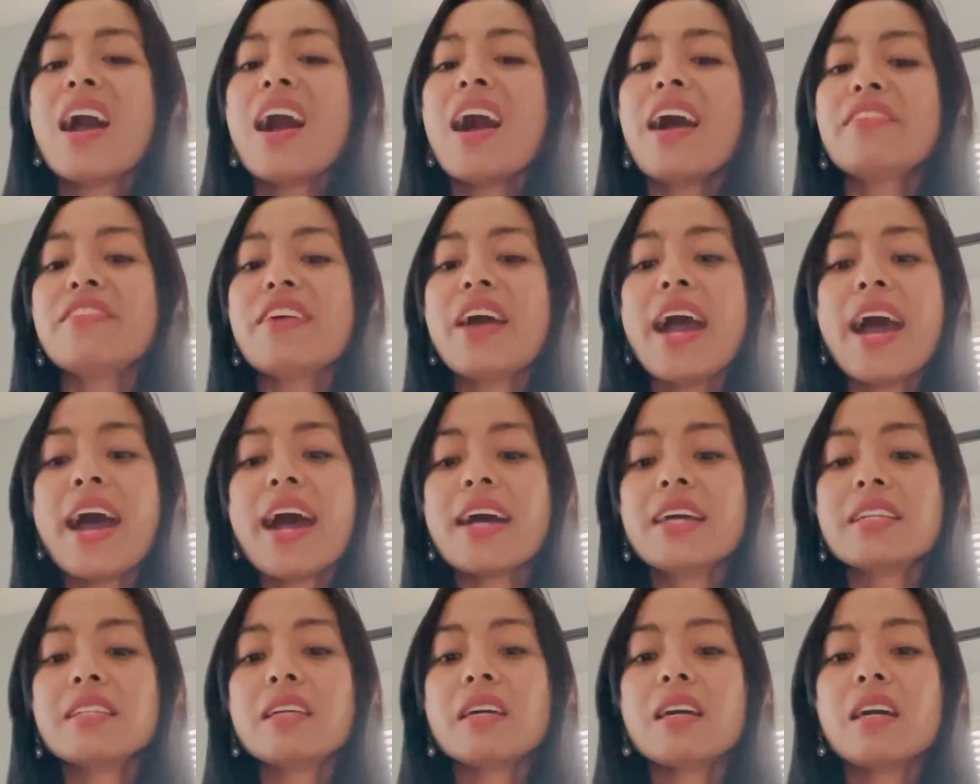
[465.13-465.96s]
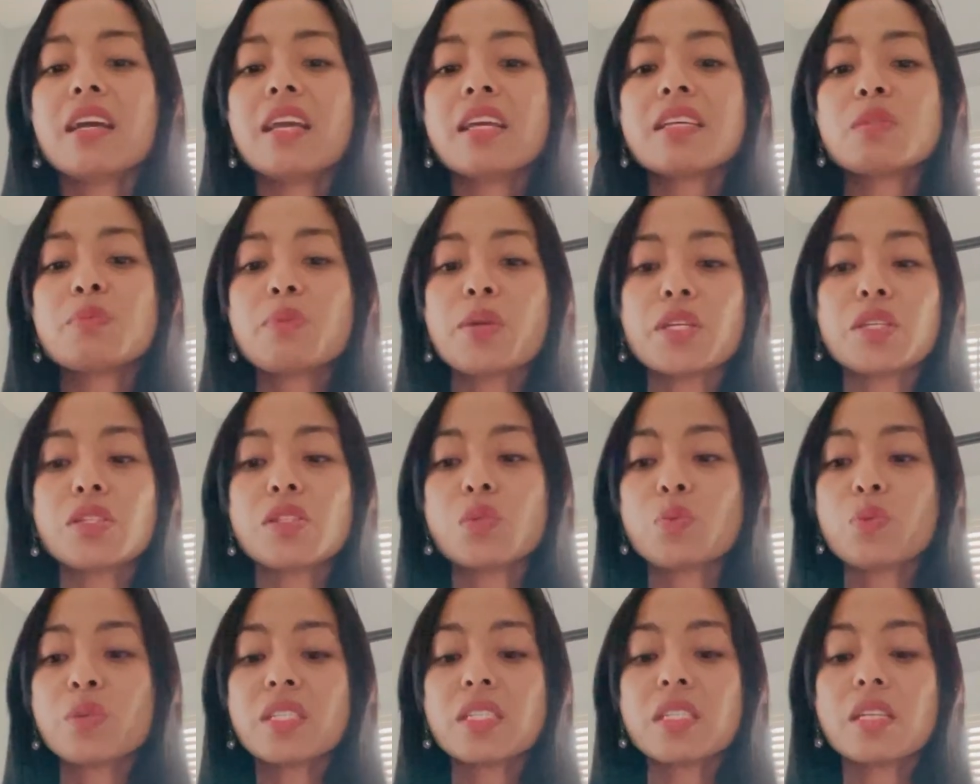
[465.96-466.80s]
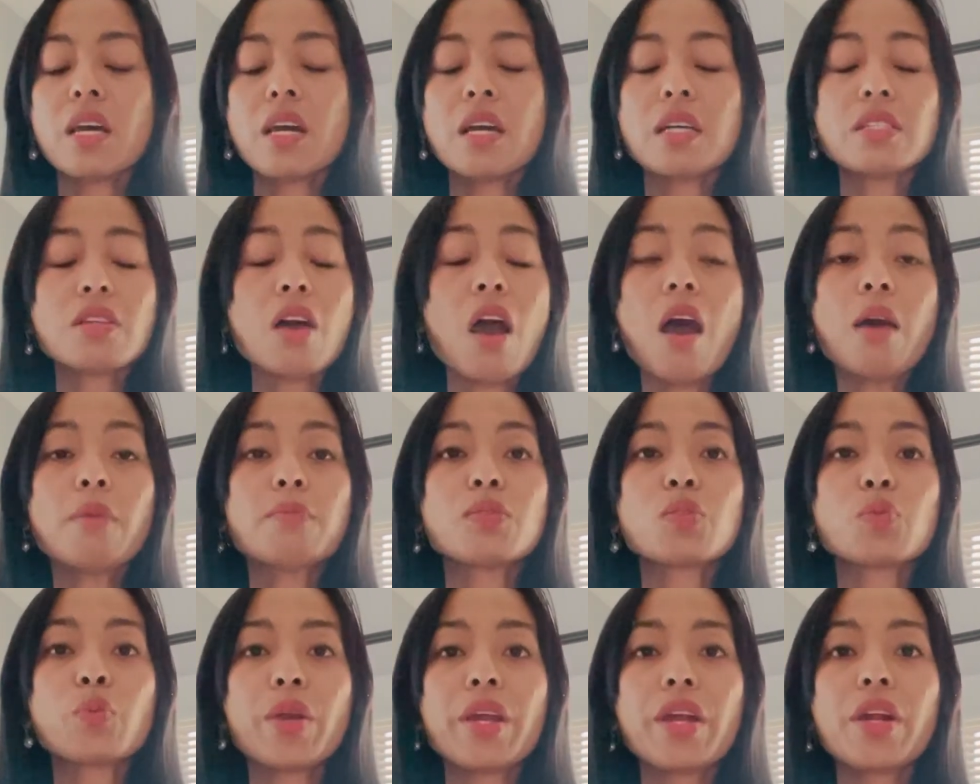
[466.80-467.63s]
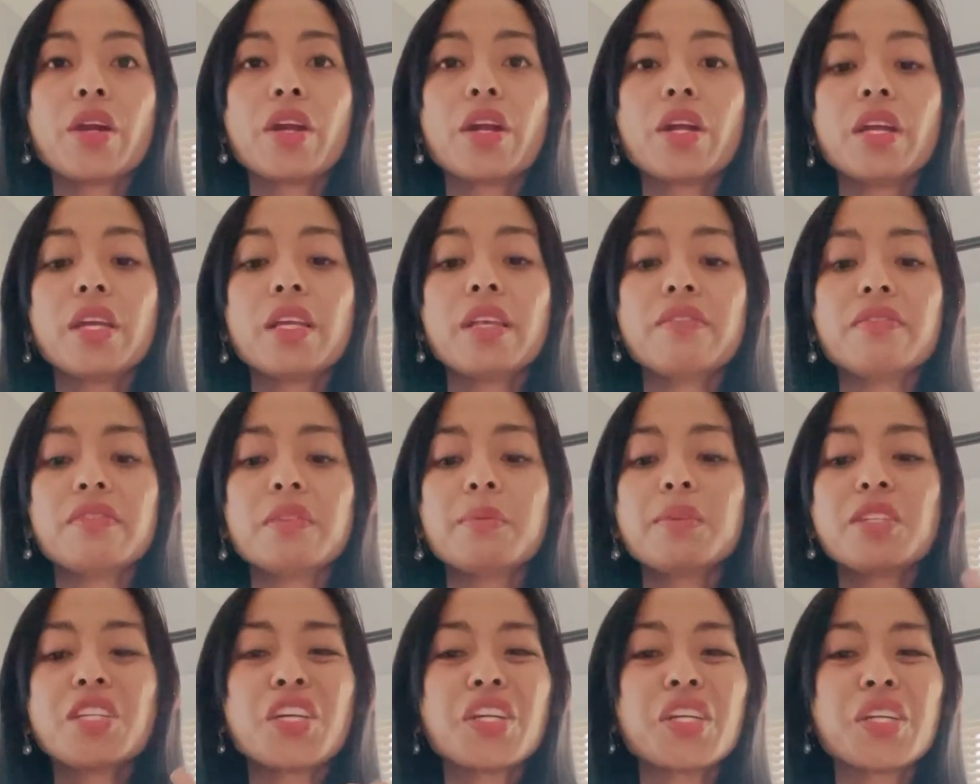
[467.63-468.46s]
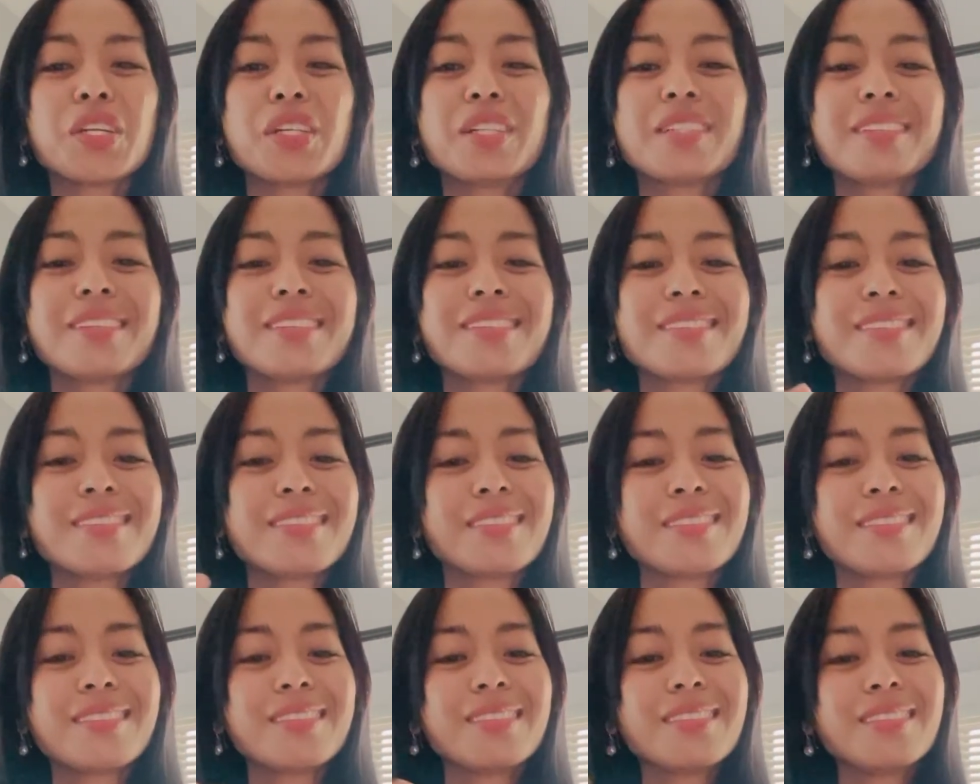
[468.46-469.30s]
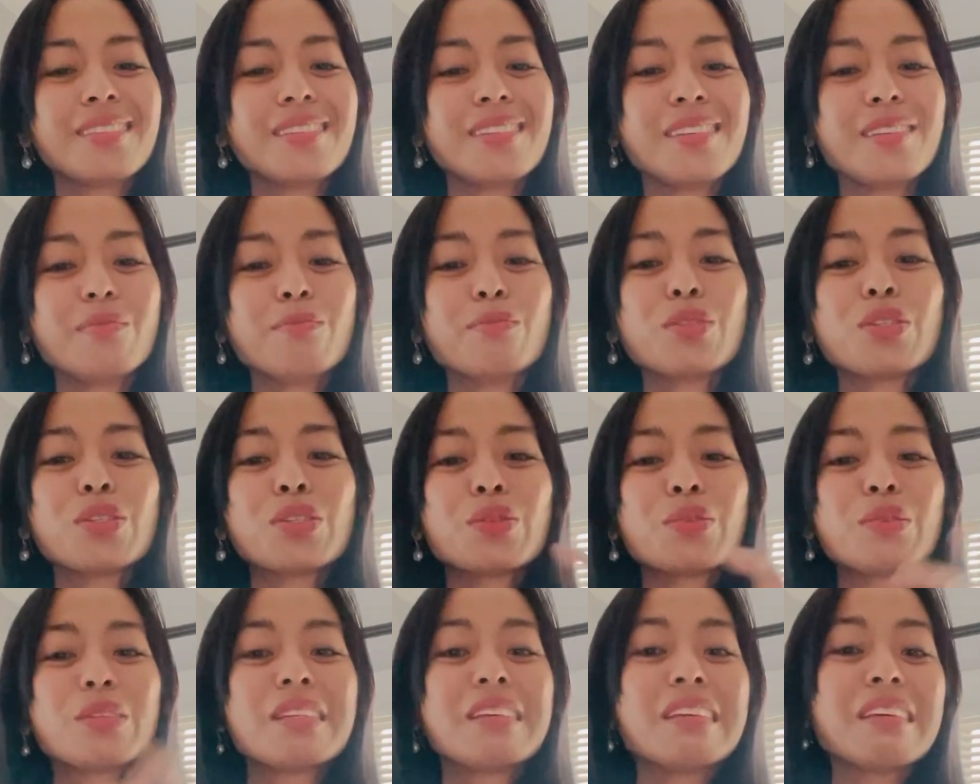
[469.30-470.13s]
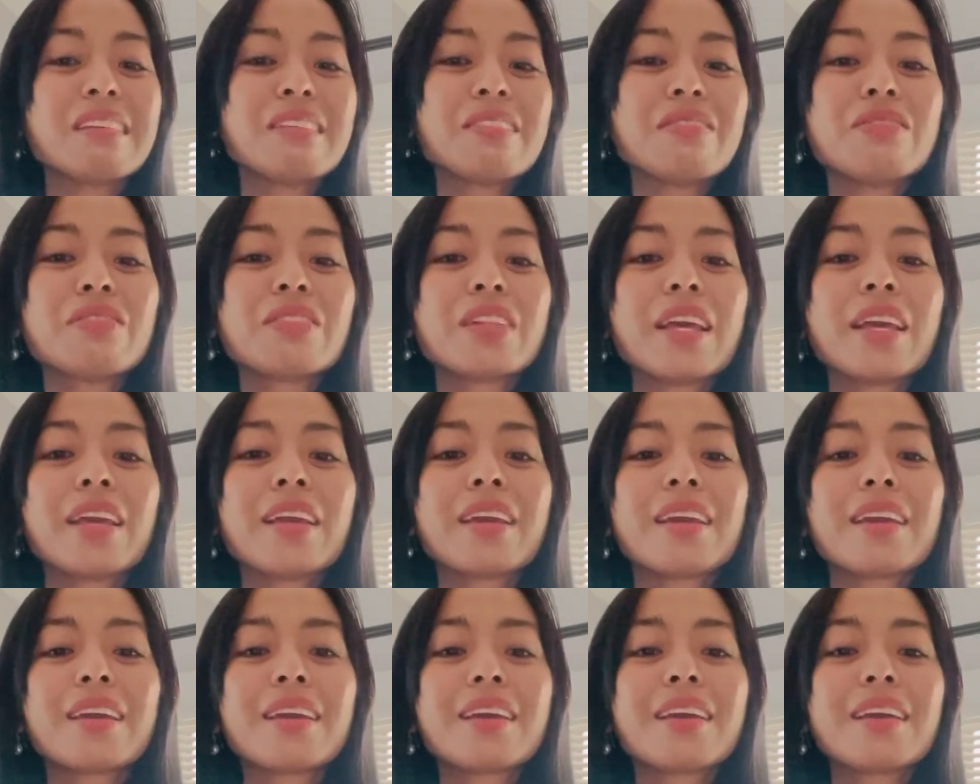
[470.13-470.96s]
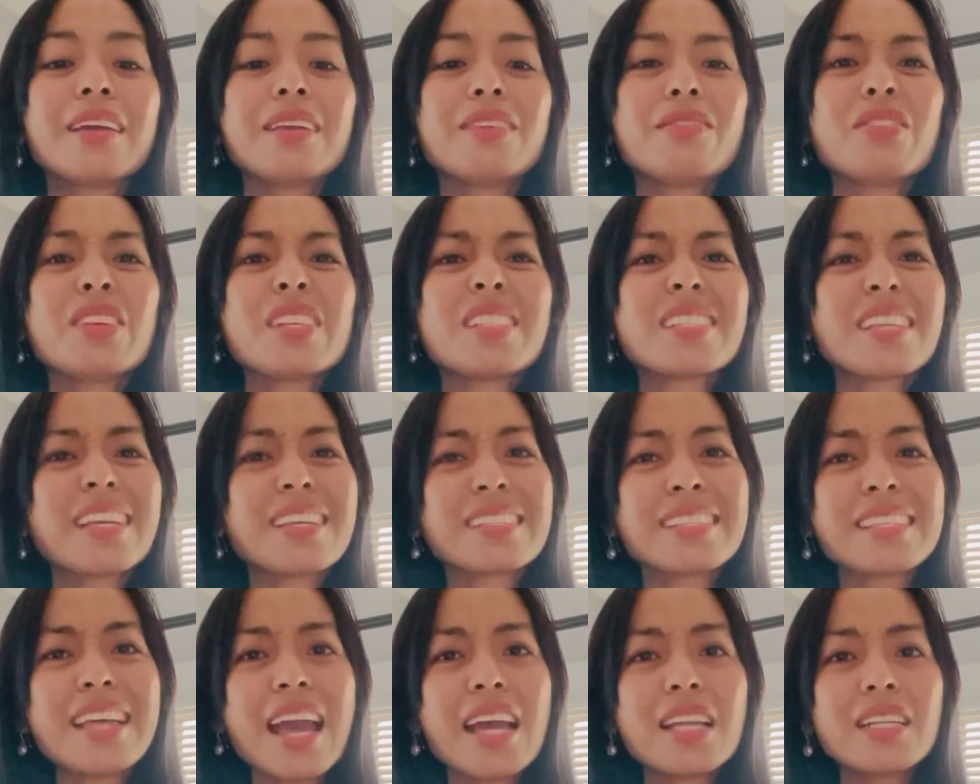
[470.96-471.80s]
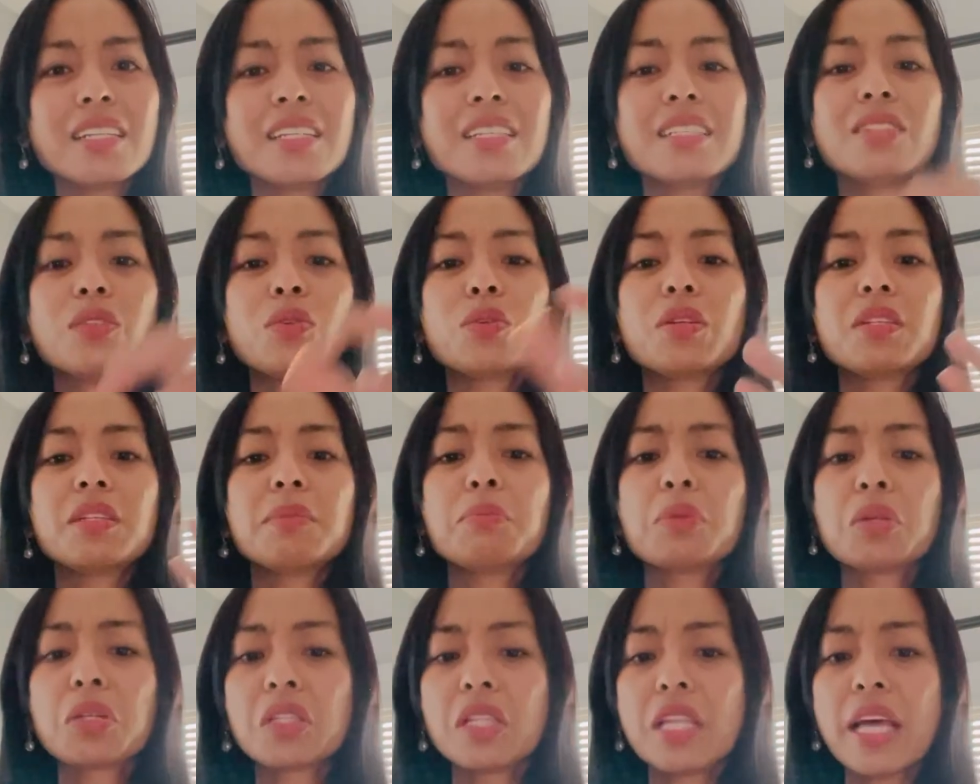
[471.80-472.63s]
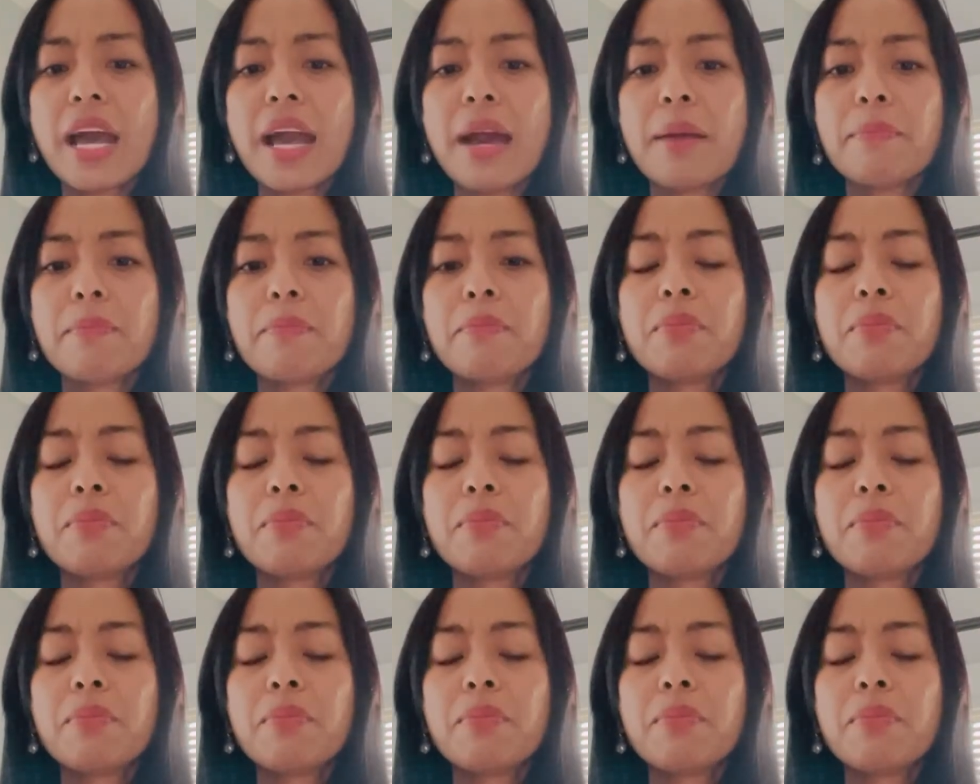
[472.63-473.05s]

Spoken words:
I've had experience with Toms where if the material doesn't seem to give, like it feels like satin or the burlap,